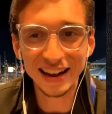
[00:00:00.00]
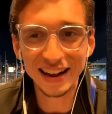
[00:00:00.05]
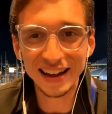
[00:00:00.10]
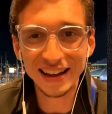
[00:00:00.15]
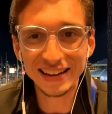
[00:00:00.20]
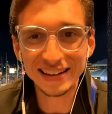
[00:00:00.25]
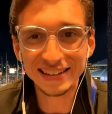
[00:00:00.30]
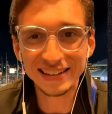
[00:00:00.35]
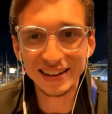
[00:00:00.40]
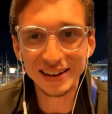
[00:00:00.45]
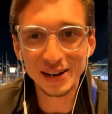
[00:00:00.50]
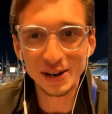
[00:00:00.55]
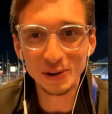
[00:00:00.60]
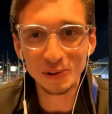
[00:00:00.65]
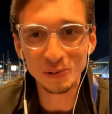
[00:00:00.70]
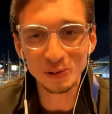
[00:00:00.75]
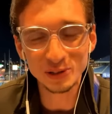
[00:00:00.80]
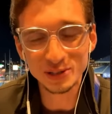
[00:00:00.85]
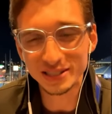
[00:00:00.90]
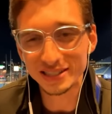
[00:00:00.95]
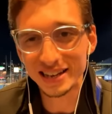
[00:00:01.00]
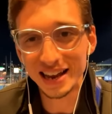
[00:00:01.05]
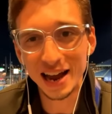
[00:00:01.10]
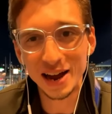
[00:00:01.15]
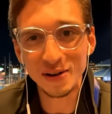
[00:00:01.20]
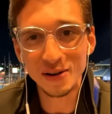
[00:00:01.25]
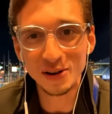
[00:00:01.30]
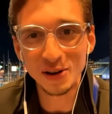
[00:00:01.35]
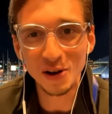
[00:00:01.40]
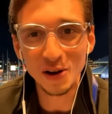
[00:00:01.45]
And uh, we'll see
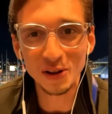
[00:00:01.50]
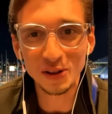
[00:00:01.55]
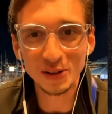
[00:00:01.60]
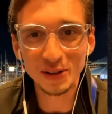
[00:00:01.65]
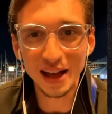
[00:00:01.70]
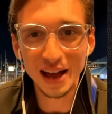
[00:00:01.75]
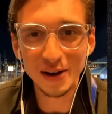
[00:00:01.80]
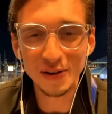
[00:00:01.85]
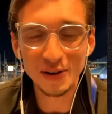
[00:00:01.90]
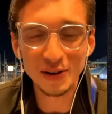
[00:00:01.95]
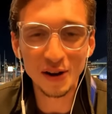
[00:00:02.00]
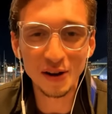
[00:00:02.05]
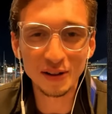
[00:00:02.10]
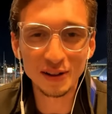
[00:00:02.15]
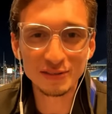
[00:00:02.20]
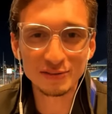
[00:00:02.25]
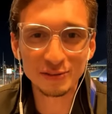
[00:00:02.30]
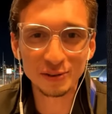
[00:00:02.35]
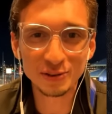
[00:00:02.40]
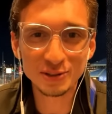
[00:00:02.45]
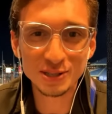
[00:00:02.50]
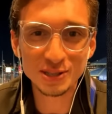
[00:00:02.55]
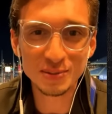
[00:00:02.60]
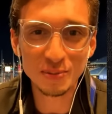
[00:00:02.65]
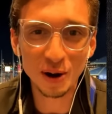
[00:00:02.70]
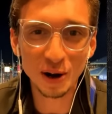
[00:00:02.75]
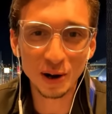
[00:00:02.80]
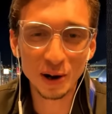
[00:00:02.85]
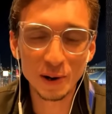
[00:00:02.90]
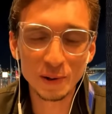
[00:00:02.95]
how it all how it all unfolds
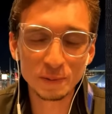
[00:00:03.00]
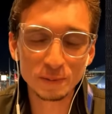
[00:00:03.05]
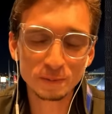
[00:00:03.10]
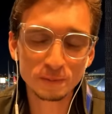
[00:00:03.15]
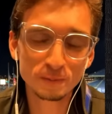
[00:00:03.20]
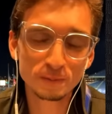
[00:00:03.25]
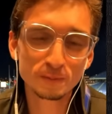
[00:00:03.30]
tomorrow.